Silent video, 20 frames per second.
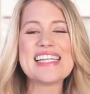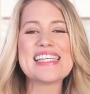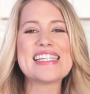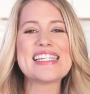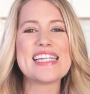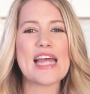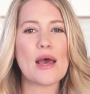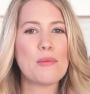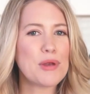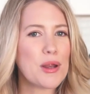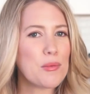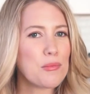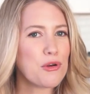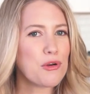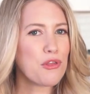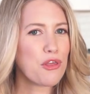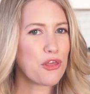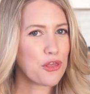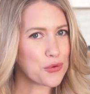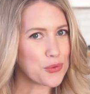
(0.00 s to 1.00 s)
Step
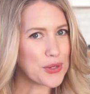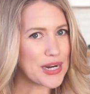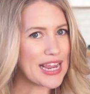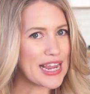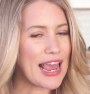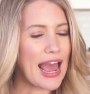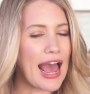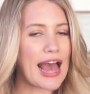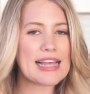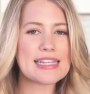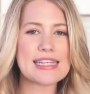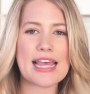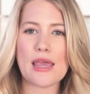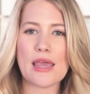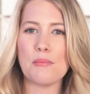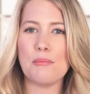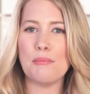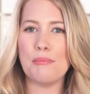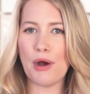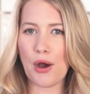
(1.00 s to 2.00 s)
number 3, as
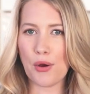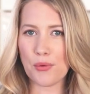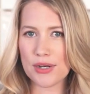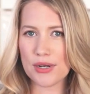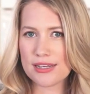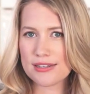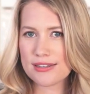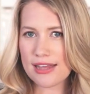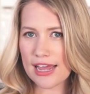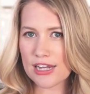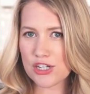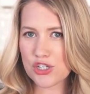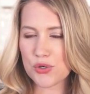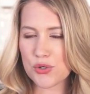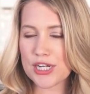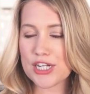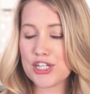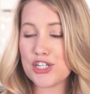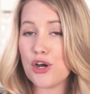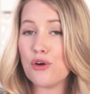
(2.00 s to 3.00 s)
a bonus
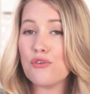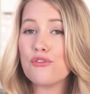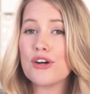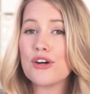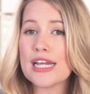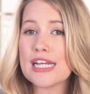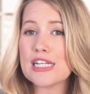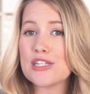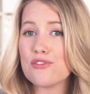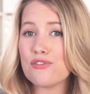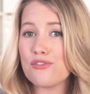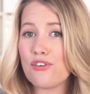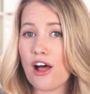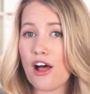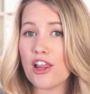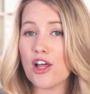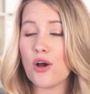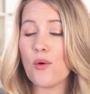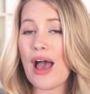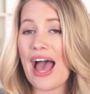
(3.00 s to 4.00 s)
entry, don't forget to
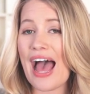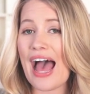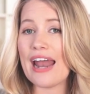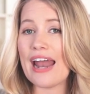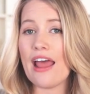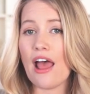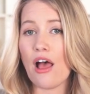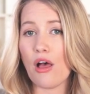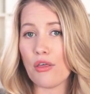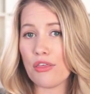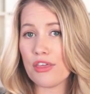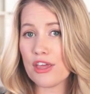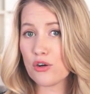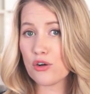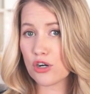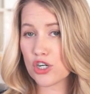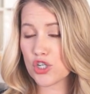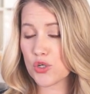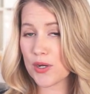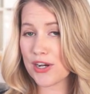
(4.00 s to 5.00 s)
follow at Healthy
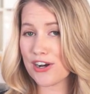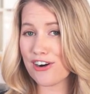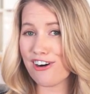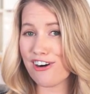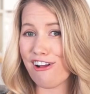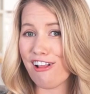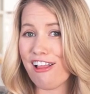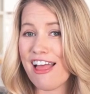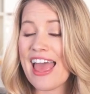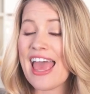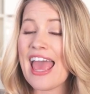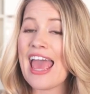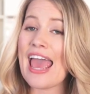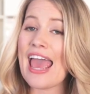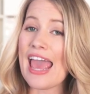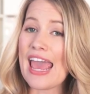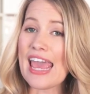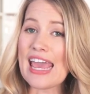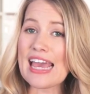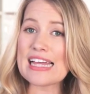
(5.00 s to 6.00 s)
Grocery Girl
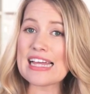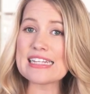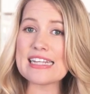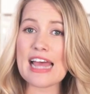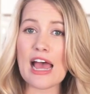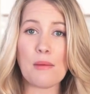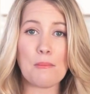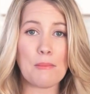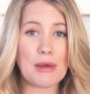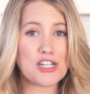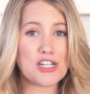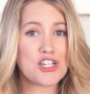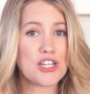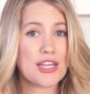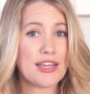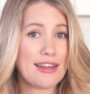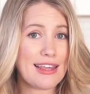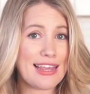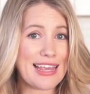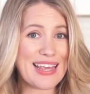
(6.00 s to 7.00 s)
and at
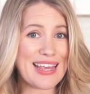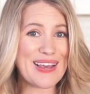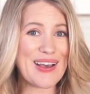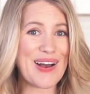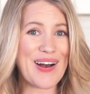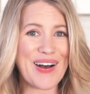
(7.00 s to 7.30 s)
Munchkin Inc.